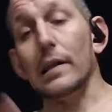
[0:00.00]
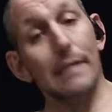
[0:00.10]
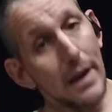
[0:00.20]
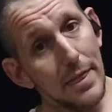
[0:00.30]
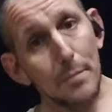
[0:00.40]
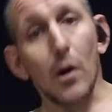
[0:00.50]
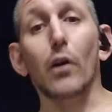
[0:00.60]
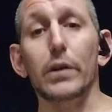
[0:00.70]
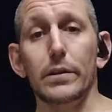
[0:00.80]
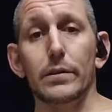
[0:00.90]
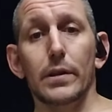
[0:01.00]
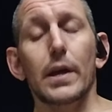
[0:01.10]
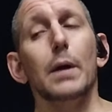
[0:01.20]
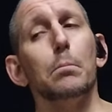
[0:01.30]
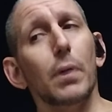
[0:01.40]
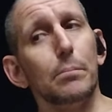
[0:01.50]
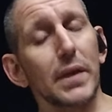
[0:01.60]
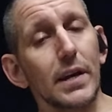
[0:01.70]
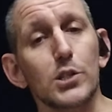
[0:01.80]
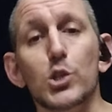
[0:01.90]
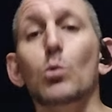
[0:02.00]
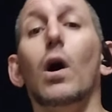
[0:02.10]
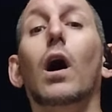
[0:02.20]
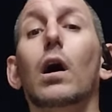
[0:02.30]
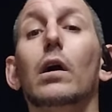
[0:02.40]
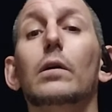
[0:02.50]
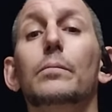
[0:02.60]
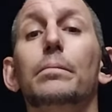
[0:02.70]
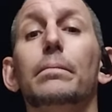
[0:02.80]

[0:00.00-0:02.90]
A lot of them aren't. But because you are,